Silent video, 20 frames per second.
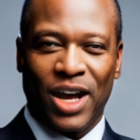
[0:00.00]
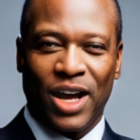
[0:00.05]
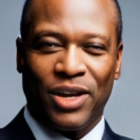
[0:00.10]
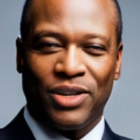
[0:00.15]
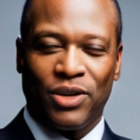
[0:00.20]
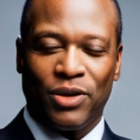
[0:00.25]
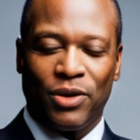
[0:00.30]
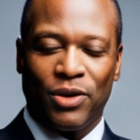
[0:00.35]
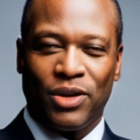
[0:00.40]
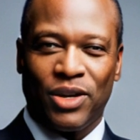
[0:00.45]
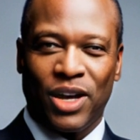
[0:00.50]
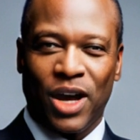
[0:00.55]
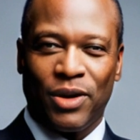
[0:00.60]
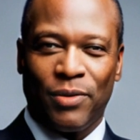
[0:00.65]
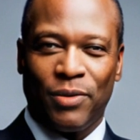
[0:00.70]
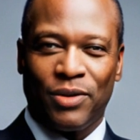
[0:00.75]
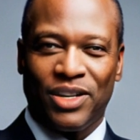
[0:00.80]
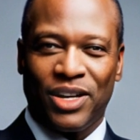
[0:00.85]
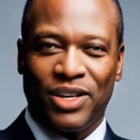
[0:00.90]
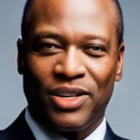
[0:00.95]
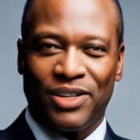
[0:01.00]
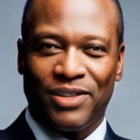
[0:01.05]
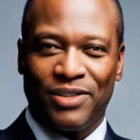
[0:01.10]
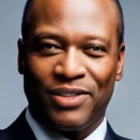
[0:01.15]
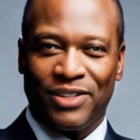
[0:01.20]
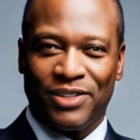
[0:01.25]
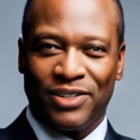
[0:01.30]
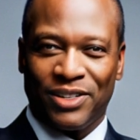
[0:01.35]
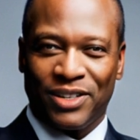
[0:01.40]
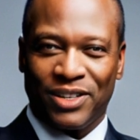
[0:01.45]
I knew that I was
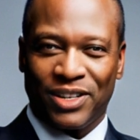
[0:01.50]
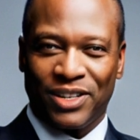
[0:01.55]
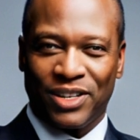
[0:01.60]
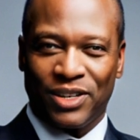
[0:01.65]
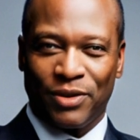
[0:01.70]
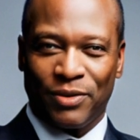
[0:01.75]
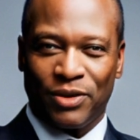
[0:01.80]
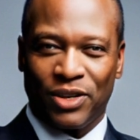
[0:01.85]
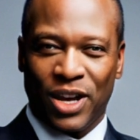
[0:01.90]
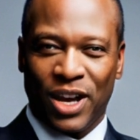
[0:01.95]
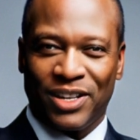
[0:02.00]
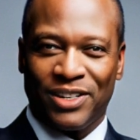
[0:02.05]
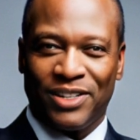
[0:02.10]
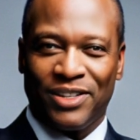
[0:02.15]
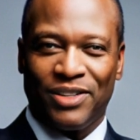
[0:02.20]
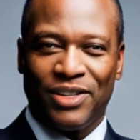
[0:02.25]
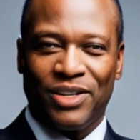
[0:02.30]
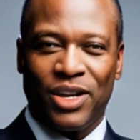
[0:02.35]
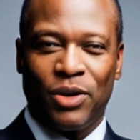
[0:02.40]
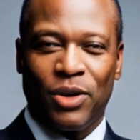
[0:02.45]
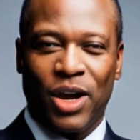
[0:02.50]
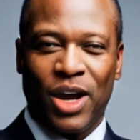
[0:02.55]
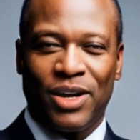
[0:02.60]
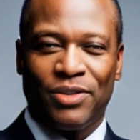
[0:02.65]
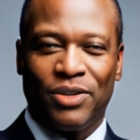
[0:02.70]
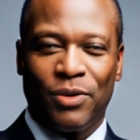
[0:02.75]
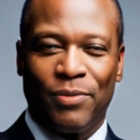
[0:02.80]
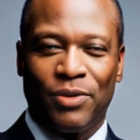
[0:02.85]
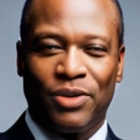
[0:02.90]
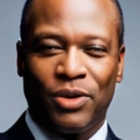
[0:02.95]
innocent, but I didn't know how
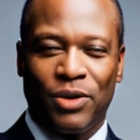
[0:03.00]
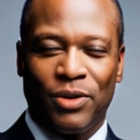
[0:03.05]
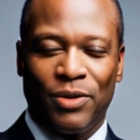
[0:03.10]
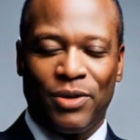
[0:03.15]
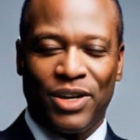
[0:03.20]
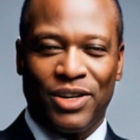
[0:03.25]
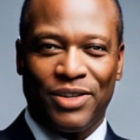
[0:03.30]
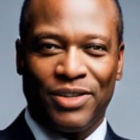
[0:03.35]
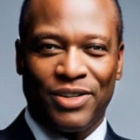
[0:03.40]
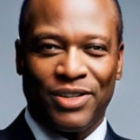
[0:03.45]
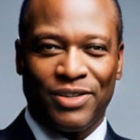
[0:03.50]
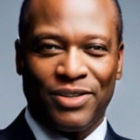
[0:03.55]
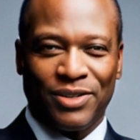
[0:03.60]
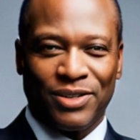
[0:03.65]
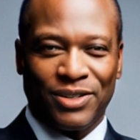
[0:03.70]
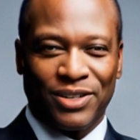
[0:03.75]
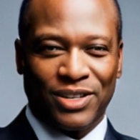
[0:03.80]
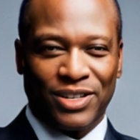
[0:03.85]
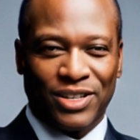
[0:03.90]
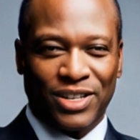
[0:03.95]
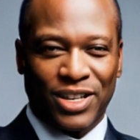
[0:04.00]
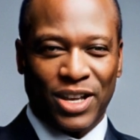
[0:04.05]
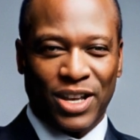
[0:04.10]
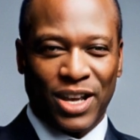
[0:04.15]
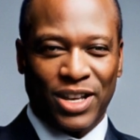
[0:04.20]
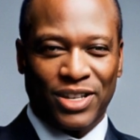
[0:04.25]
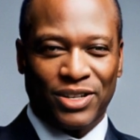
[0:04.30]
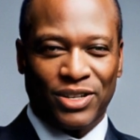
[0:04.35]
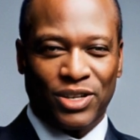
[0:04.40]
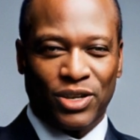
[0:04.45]
to prove it.
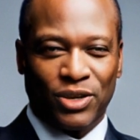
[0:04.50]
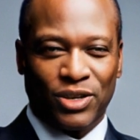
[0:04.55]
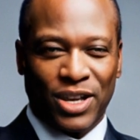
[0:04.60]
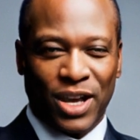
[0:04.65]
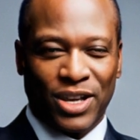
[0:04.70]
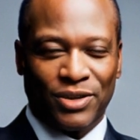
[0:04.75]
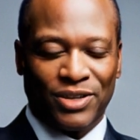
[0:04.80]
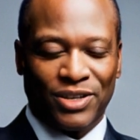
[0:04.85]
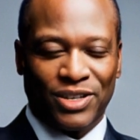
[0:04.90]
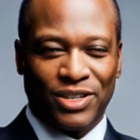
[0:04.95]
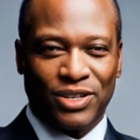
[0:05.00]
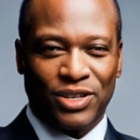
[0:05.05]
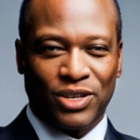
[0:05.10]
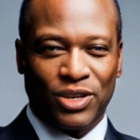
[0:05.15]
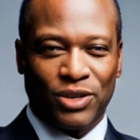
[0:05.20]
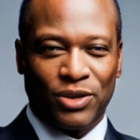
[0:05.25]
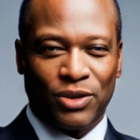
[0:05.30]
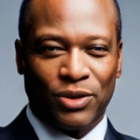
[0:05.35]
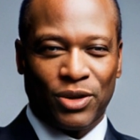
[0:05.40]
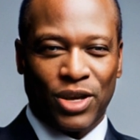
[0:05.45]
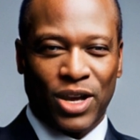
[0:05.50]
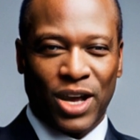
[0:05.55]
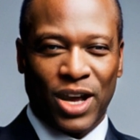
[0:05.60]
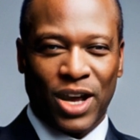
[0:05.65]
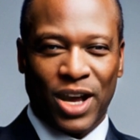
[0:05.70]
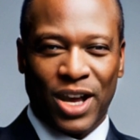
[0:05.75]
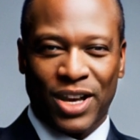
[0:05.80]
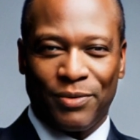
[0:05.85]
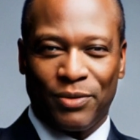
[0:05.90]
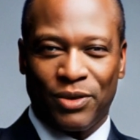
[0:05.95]
In 2002,
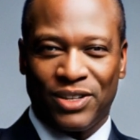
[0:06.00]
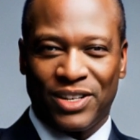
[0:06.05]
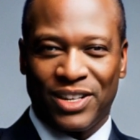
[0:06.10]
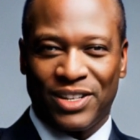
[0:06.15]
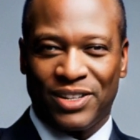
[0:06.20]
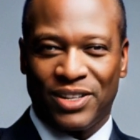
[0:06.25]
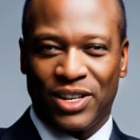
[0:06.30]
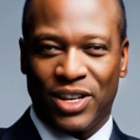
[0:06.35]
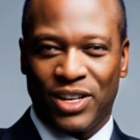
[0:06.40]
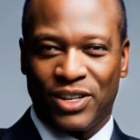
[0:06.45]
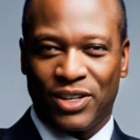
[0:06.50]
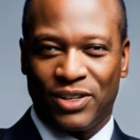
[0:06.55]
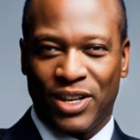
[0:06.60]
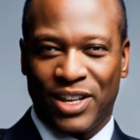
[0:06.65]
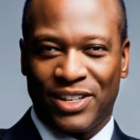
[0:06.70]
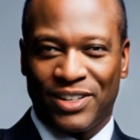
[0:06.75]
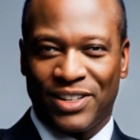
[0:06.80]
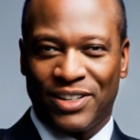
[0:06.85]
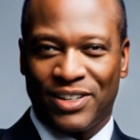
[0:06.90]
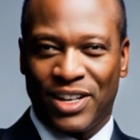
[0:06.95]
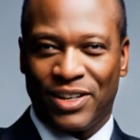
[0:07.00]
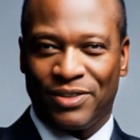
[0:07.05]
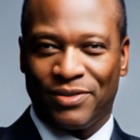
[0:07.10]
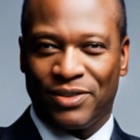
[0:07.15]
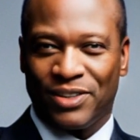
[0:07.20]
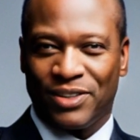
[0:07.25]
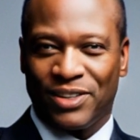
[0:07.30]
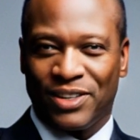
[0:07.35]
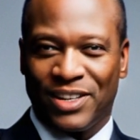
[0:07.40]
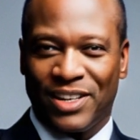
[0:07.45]
I was exonerated
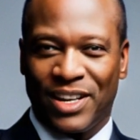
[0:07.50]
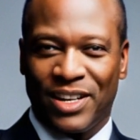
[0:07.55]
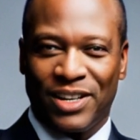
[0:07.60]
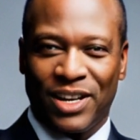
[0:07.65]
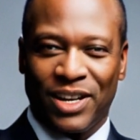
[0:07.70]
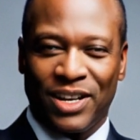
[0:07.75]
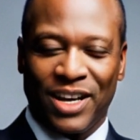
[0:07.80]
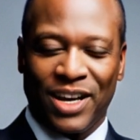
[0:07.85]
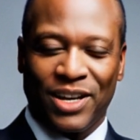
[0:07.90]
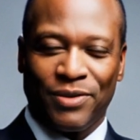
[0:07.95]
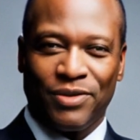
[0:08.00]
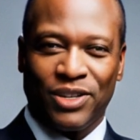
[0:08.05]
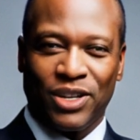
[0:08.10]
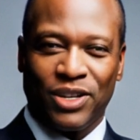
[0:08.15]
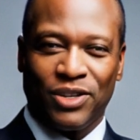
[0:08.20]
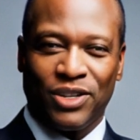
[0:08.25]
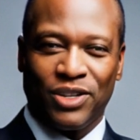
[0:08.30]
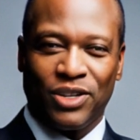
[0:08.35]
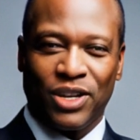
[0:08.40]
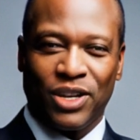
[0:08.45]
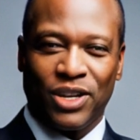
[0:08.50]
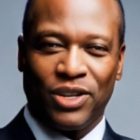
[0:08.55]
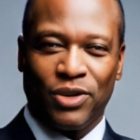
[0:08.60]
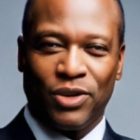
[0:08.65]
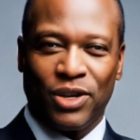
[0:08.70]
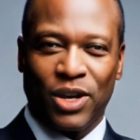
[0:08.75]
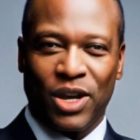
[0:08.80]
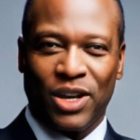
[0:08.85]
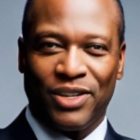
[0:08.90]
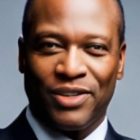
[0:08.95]
after DNA evidence
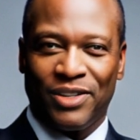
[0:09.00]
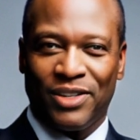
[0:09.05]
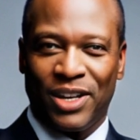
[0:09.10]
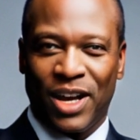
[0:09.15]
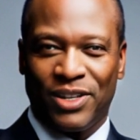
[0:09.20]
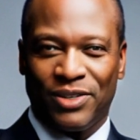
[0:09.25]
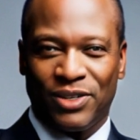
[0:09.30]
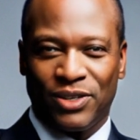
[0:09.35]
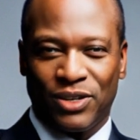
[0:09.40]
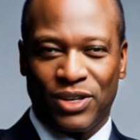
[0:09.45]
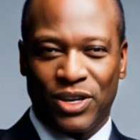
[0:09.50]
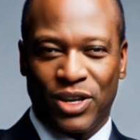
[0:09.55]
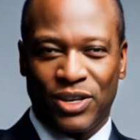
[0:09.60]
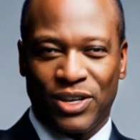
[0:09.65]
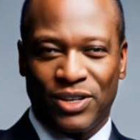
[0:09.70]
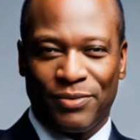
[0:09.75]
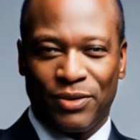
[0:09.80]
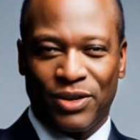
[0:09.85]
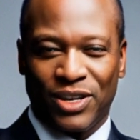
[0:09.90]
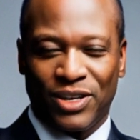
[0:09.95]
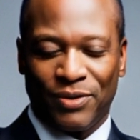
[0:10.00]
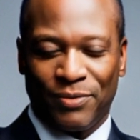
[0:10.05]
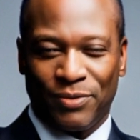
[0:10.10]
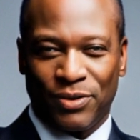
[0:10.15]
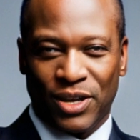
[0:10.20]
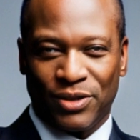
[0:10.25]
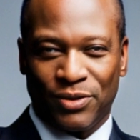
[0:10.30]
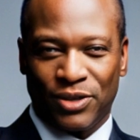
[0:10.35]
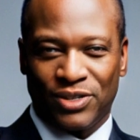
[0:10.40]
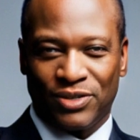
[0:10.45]
showed that I could not have been the
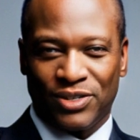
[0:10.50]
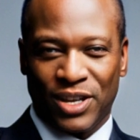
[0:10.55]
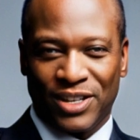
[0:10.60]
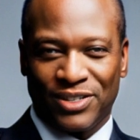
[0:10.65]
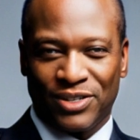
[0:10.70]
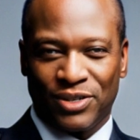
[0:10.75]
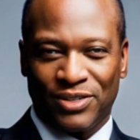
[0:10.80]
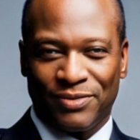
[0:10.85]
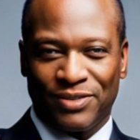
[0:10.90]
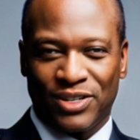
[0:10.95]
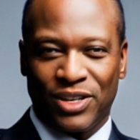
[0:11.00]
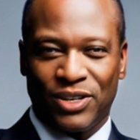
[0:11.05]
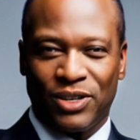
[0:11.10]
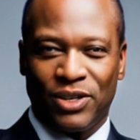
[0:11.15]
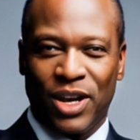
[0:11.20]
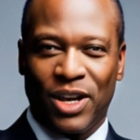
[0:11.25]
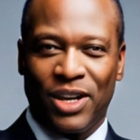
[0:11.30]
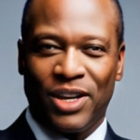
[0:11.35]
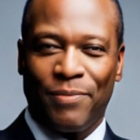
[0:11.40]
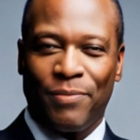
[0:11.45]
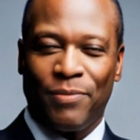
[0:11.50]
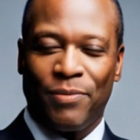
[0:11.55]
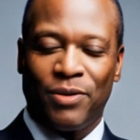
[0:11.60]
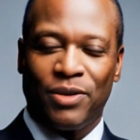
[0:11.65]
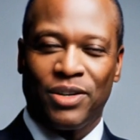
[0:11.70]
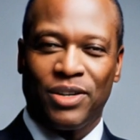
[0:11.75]
perpetrator of the crime.